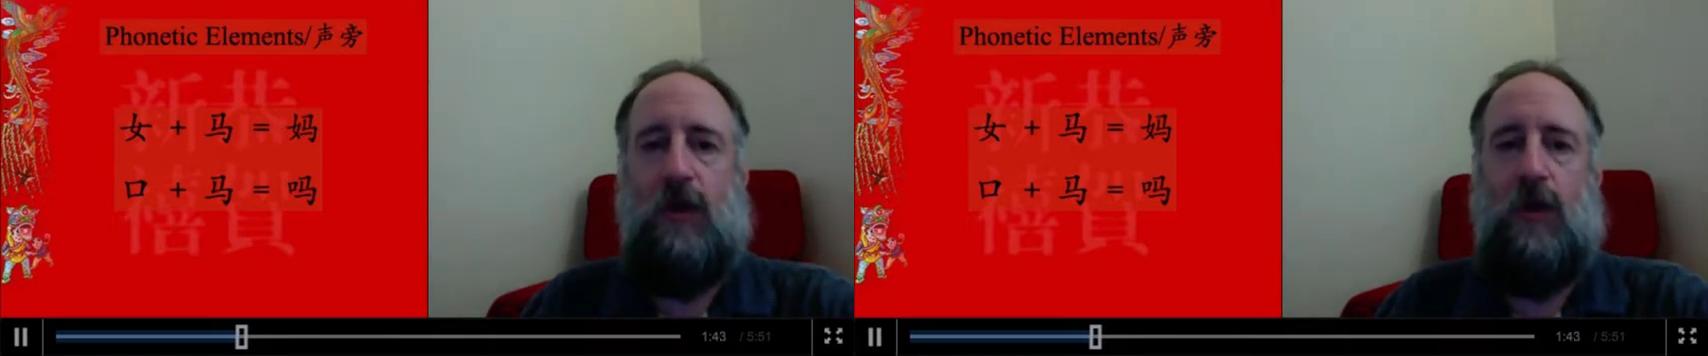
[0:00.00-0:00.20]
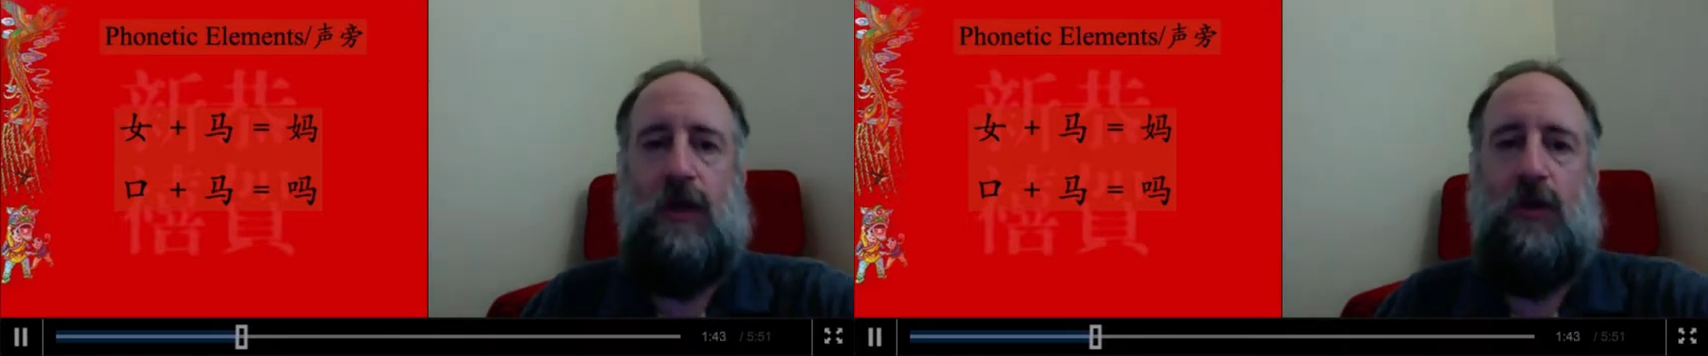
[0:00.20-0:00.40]

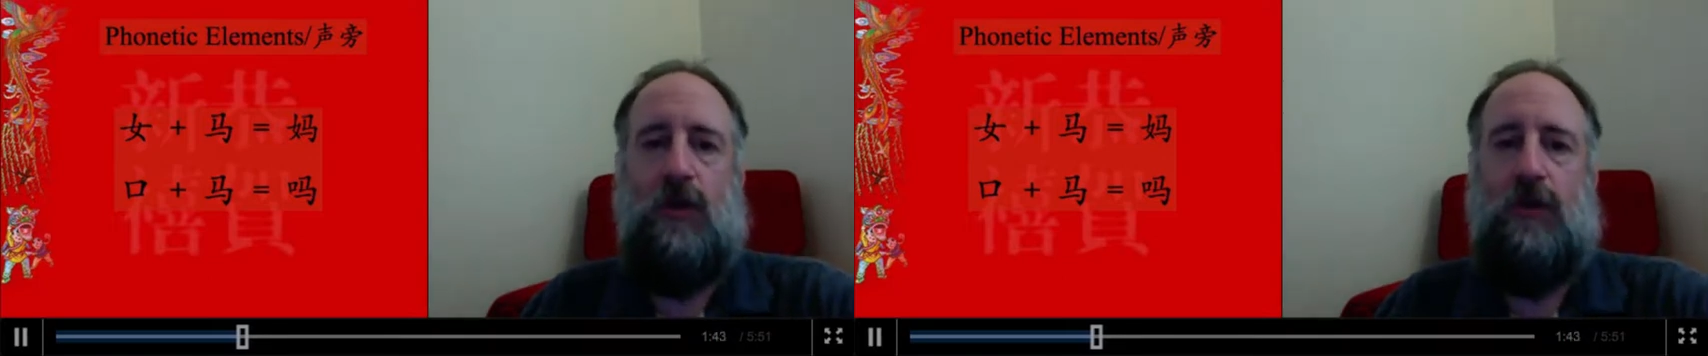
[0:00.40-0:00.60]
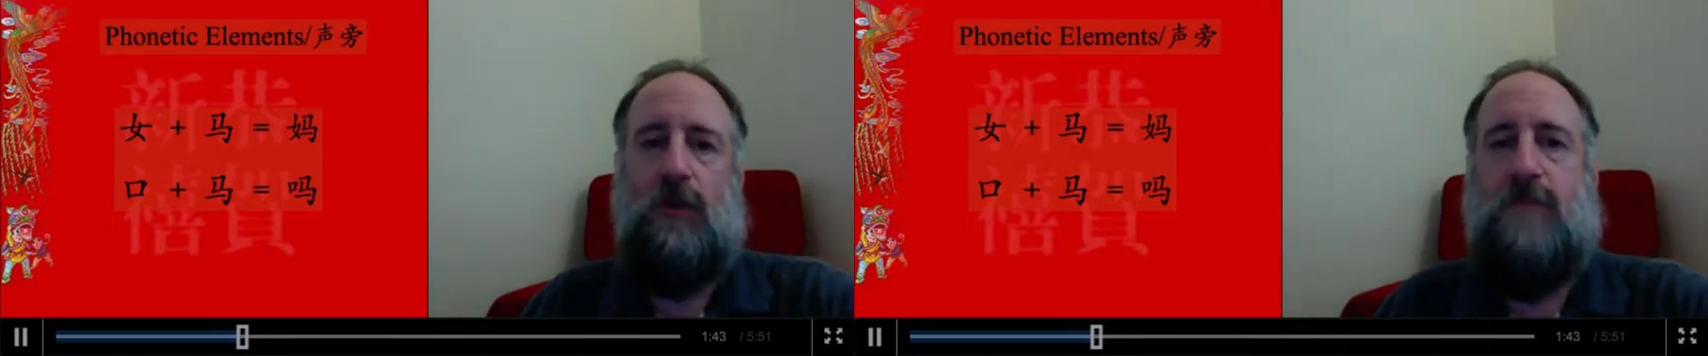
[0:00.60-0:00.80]
Well, they
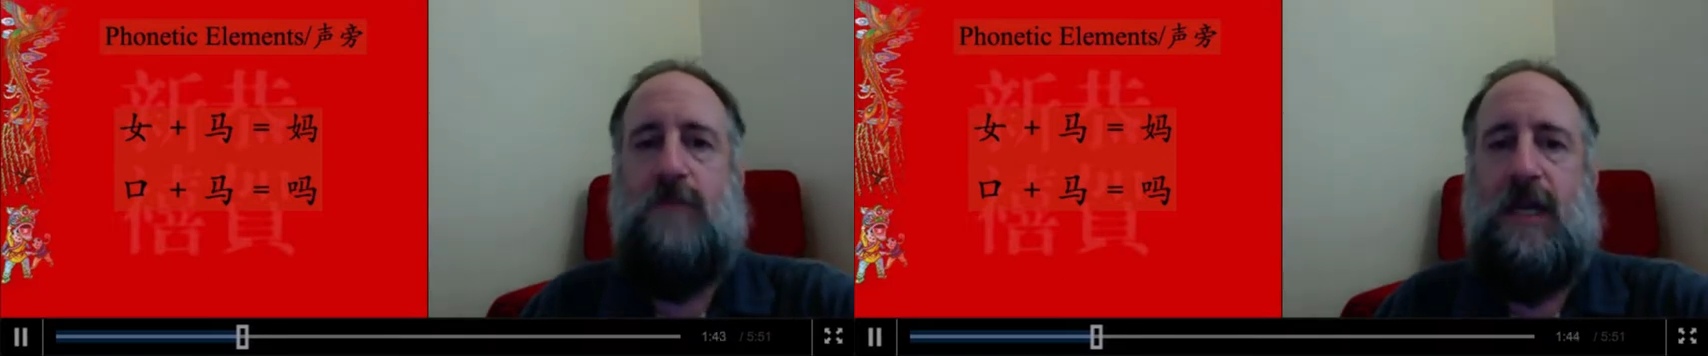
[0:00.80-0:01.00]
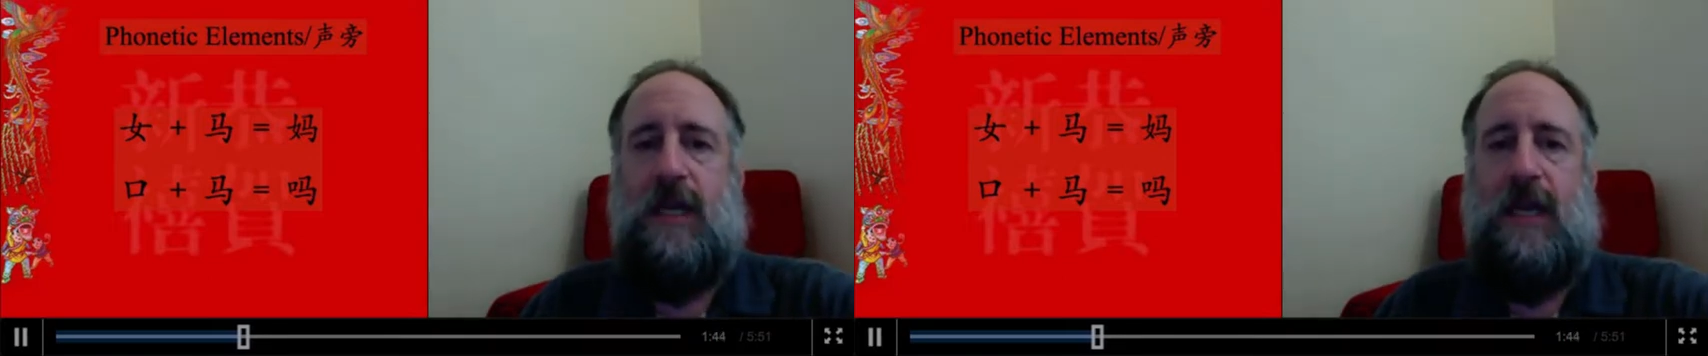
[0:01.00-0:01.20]
took the
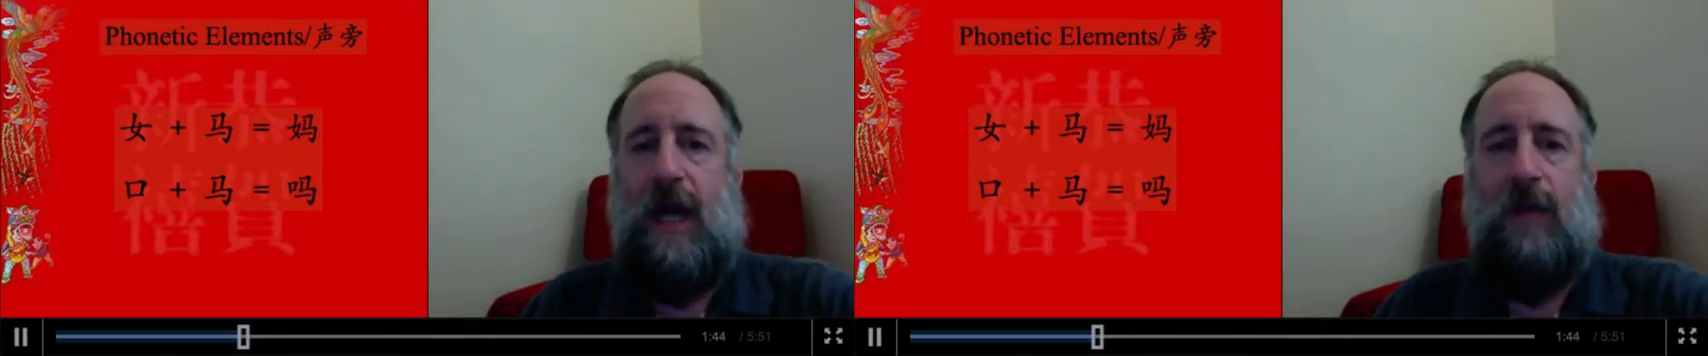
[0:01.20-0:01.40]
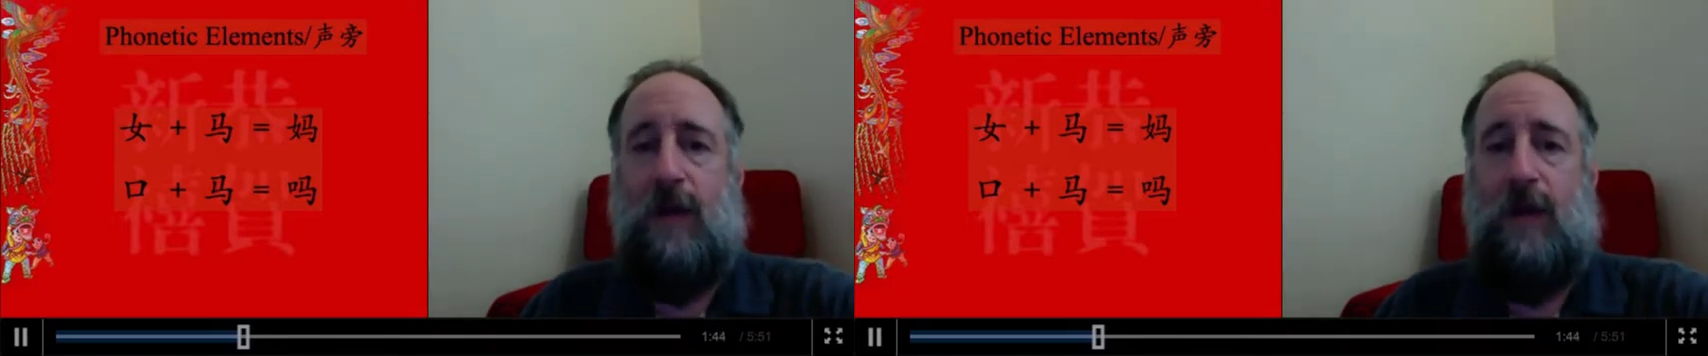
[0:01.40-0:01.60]
meaning
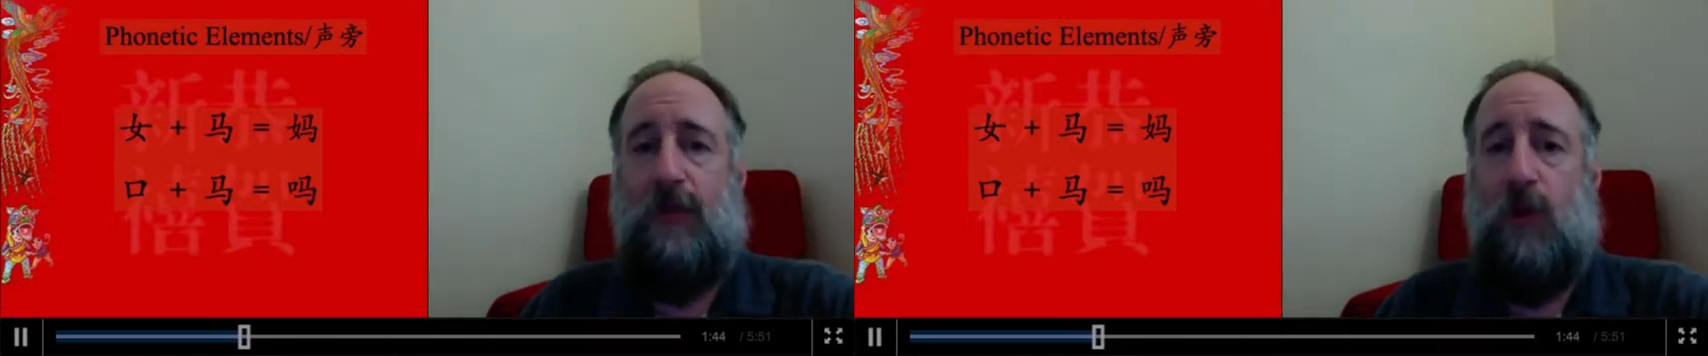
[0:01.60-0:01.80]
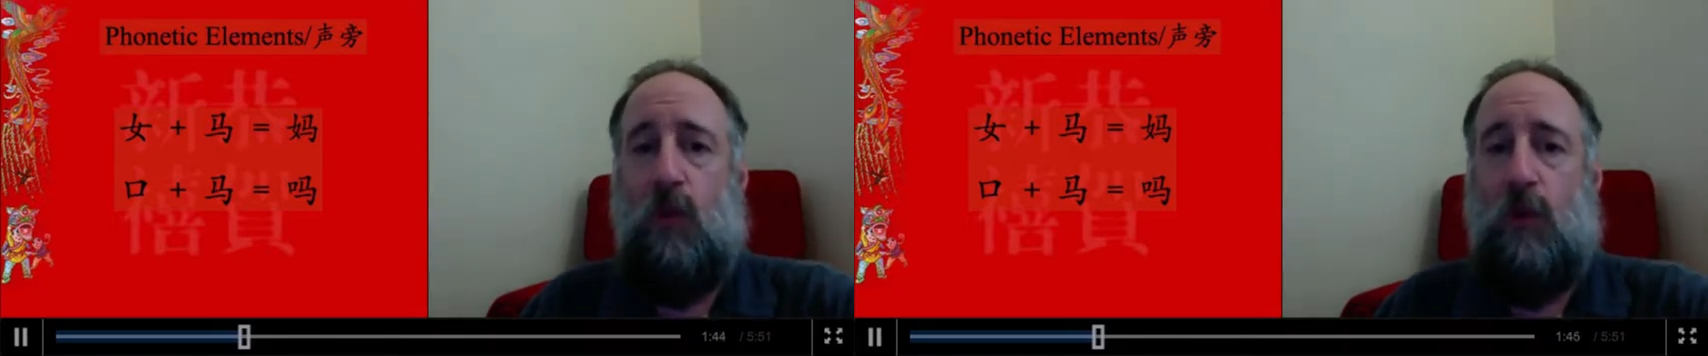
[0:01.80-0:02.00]
element,
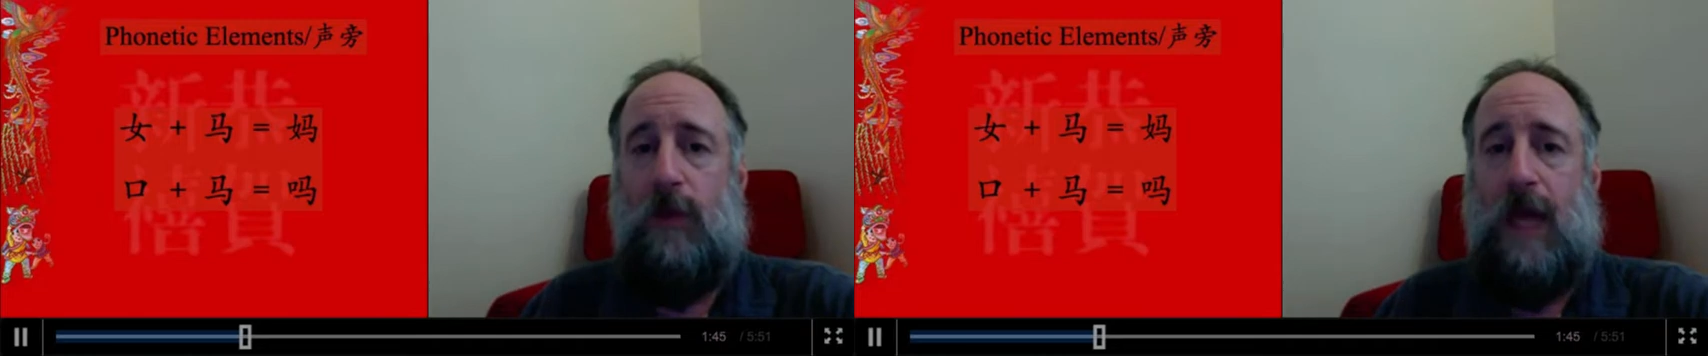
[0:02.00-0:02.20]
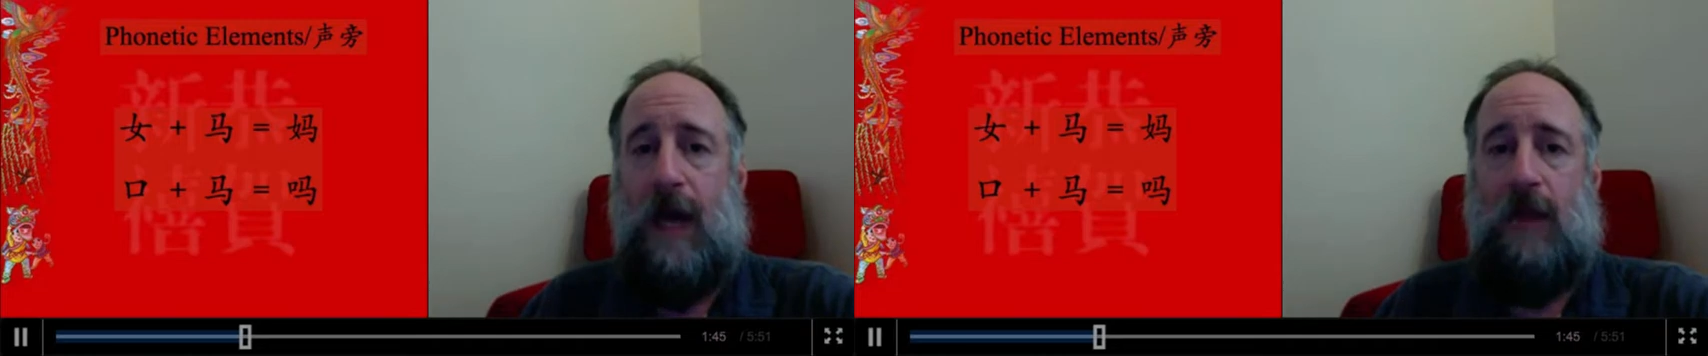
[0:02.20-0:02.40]
the
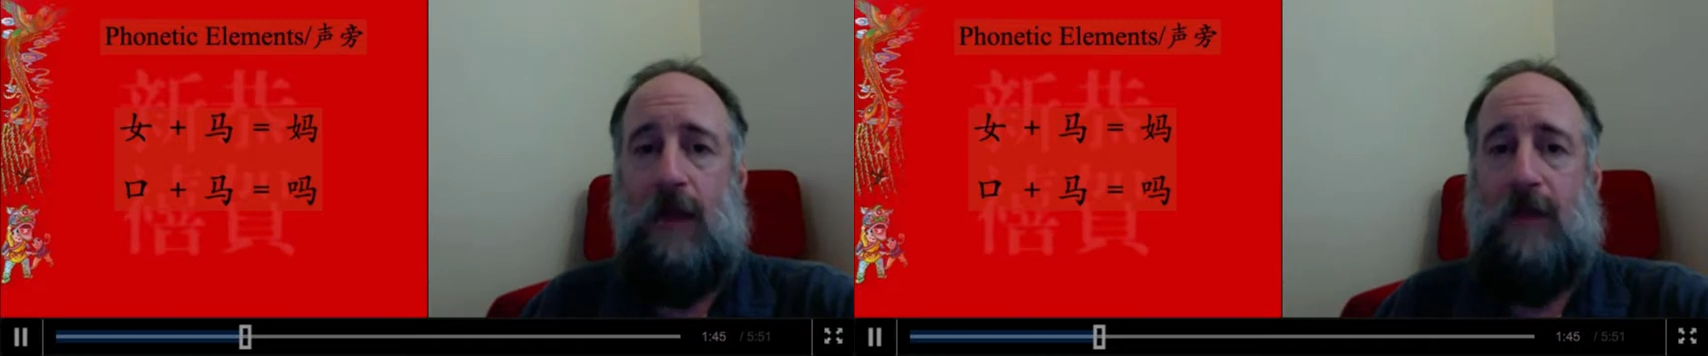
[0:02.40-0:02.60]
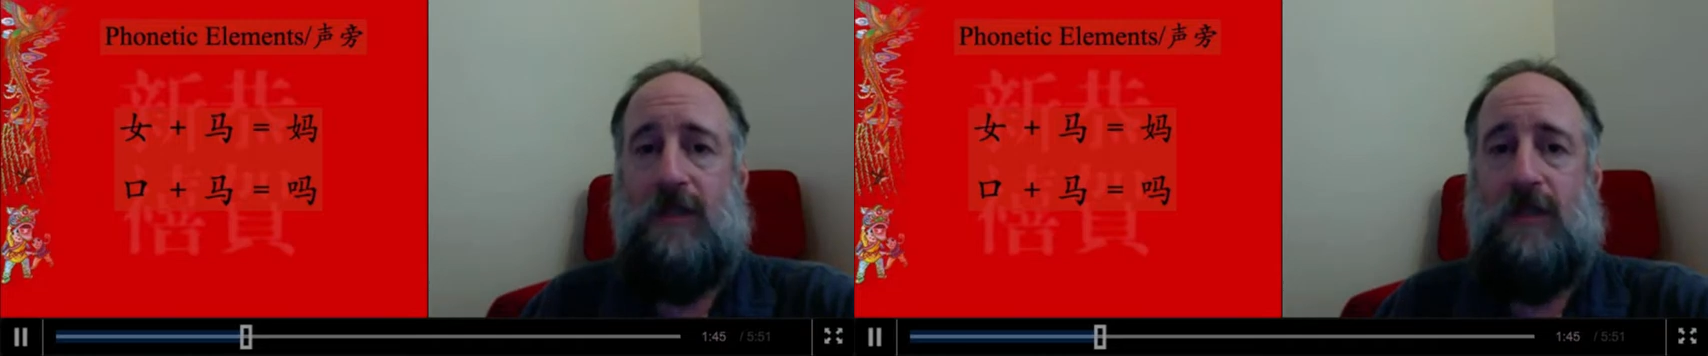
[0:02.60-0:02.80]
woman
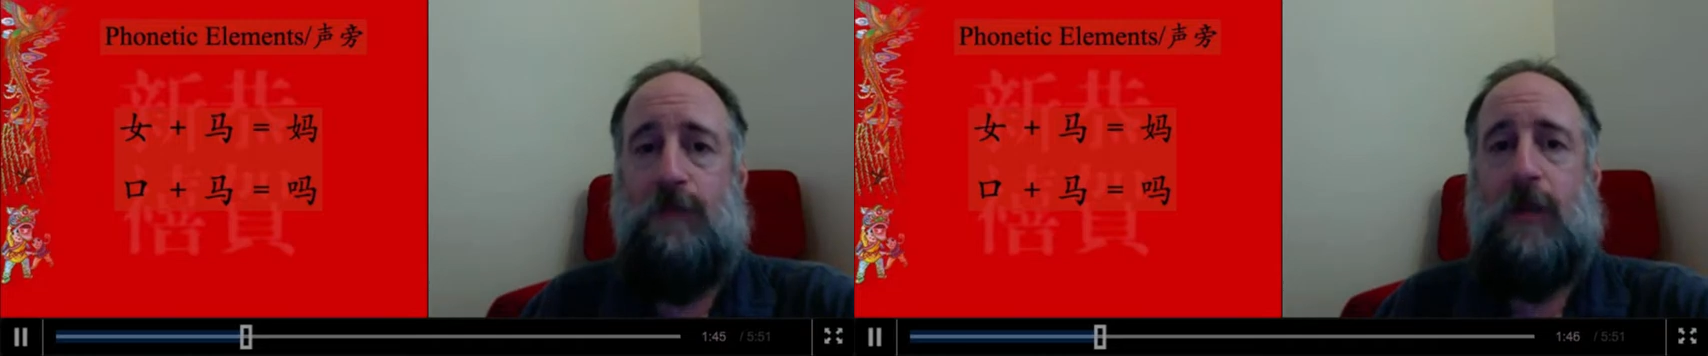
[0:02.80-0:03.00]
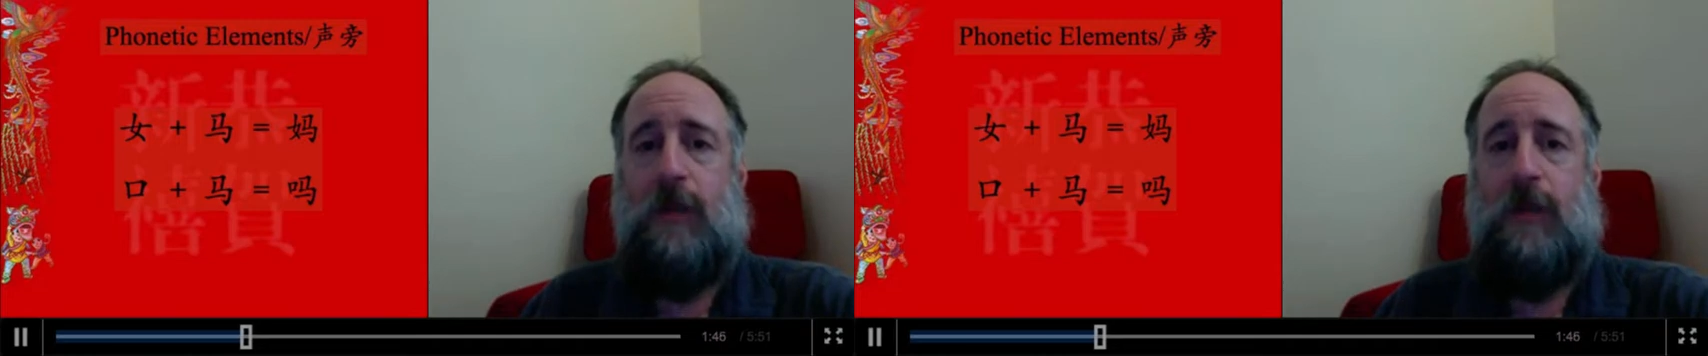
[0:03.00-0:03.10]
element,